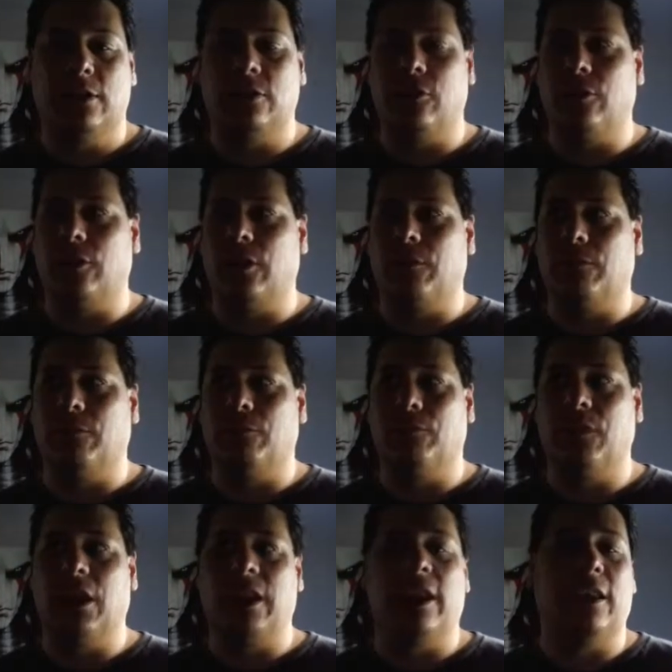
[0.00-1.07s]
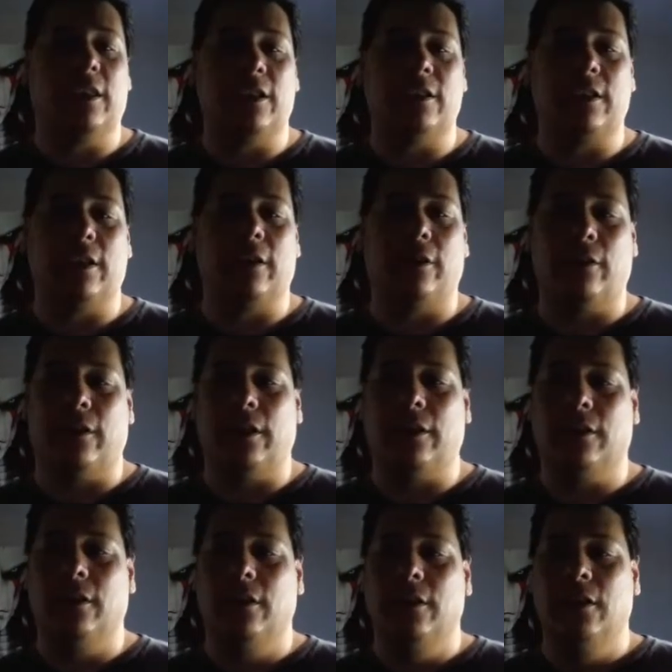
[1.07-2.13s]
So I'm going to end this here
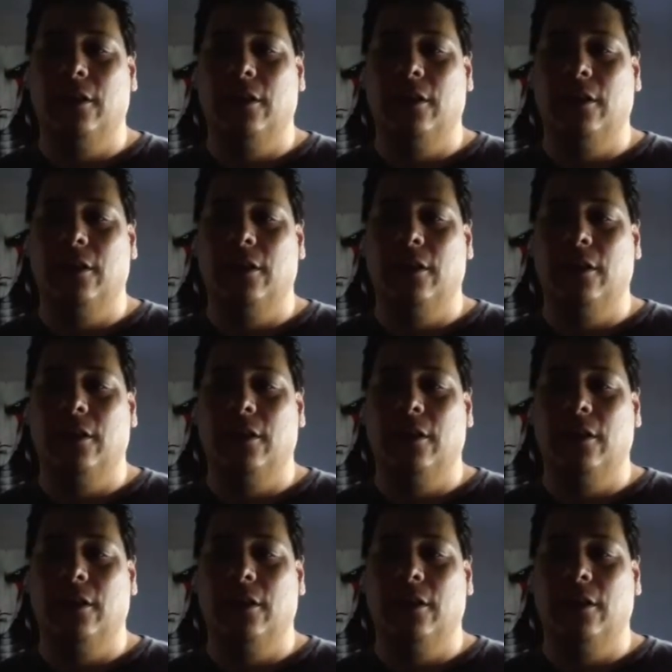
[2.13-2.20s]
and